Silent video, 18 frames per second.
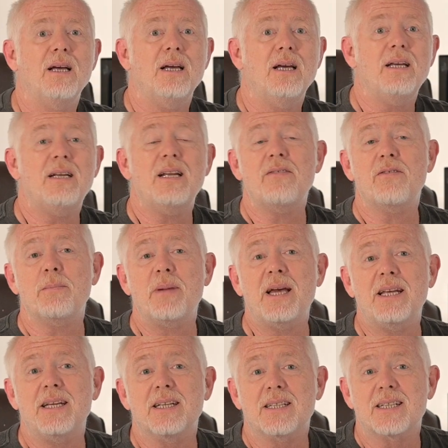It never
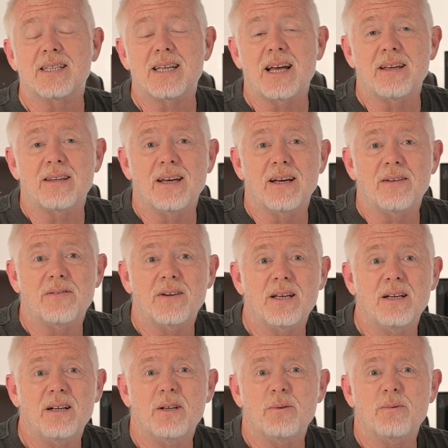made it to South
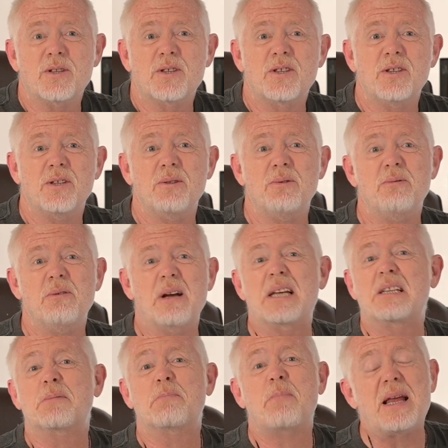Africa. It was too
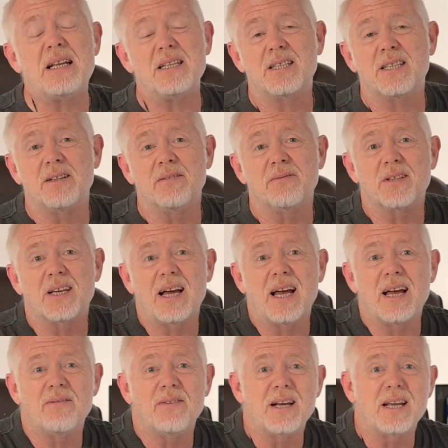expensive to
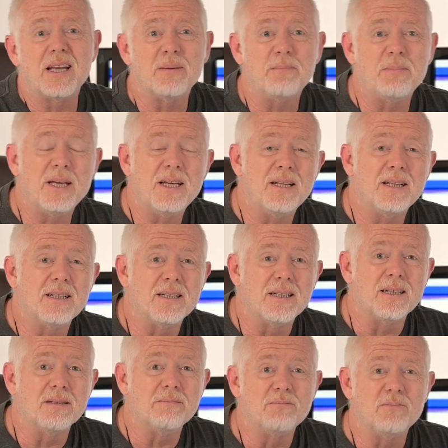have any appeal in
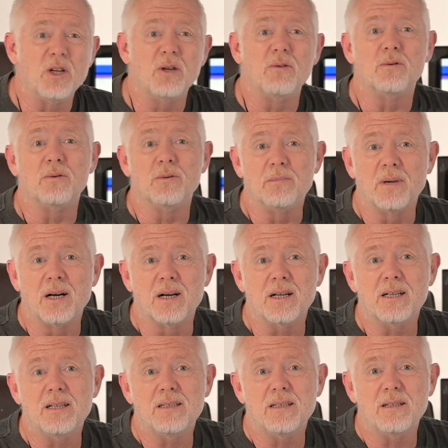our local
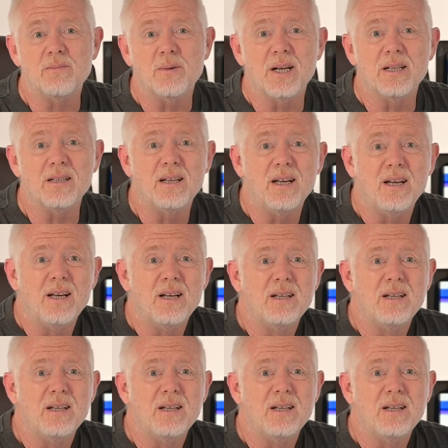market, and well,